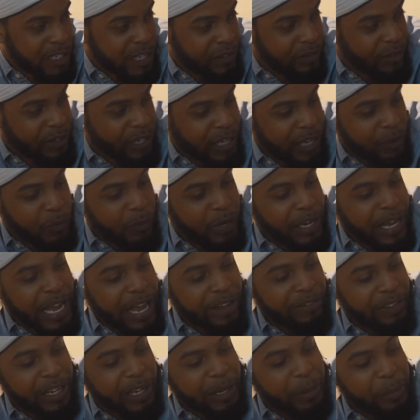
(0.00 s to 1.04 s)
Cause I feel like we
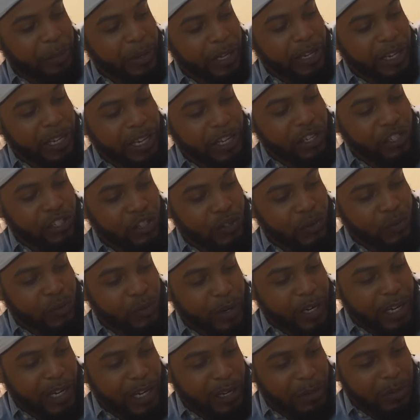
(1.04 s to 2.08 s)
have like a big issue
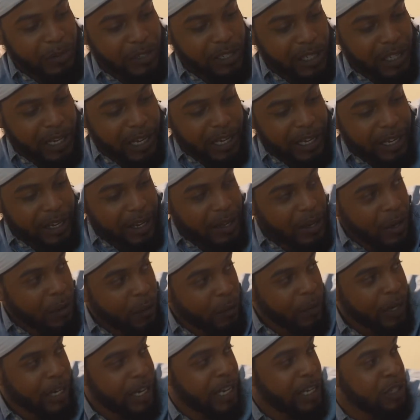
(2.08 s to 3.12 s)
when it comes to like
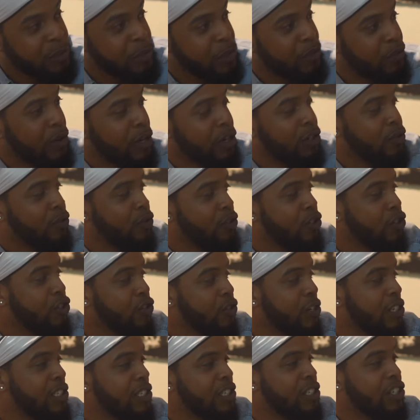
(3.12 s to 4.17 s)
when niggas be running through the
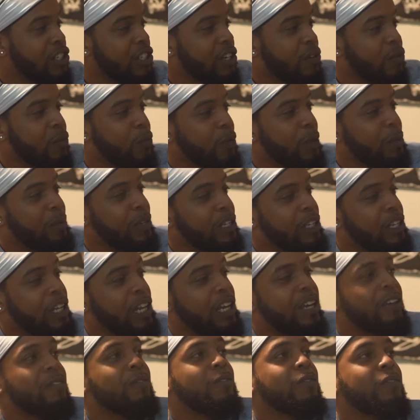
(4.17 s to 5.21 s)
streets and shit. We be
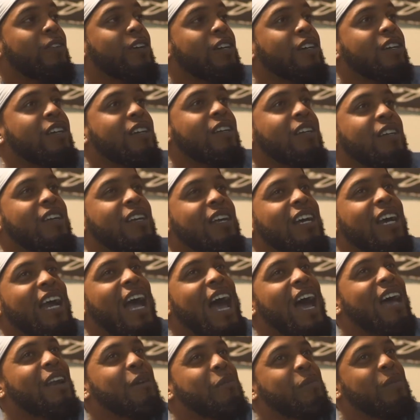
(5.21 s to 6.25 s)
looking for
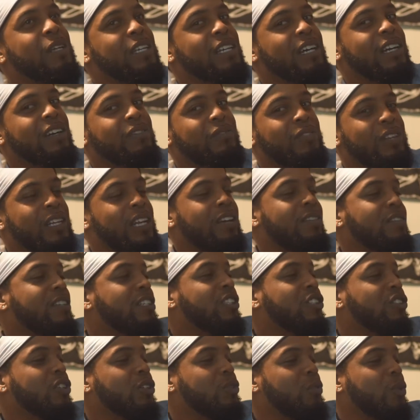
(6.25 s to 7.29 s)
love
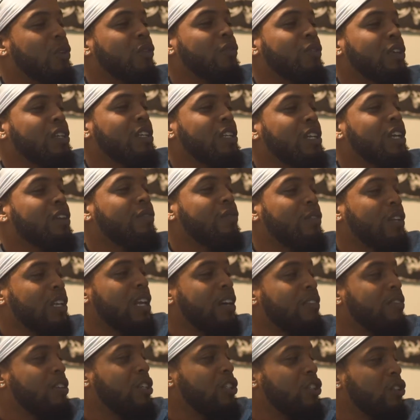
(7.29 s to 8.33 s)
in the streets. We don't really look for
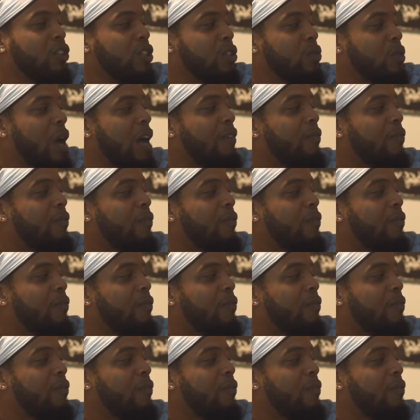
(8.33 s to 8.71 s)
love in the streets.